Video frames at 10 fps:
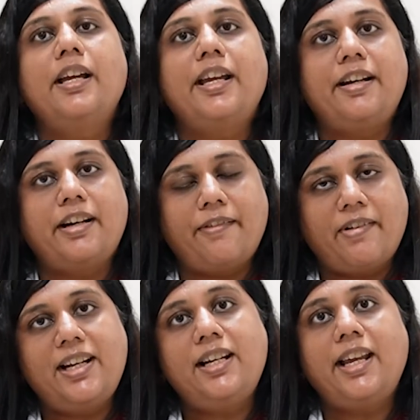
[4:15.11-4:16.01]
In,
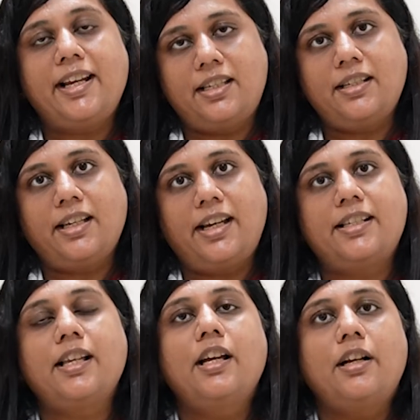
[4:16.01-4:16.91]
while in
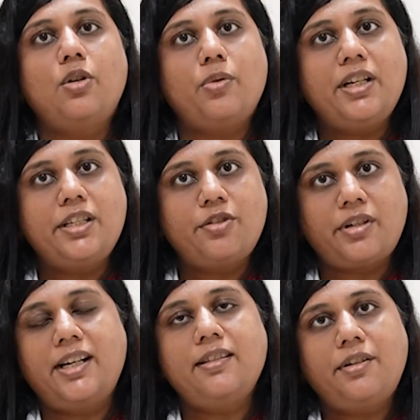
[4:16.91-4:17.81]
exercise, doing
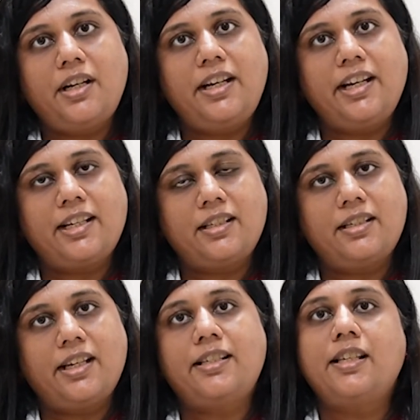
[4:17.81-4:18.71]
strength training
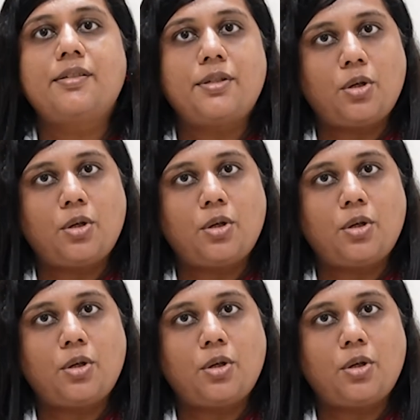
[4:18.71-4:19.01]
exercises,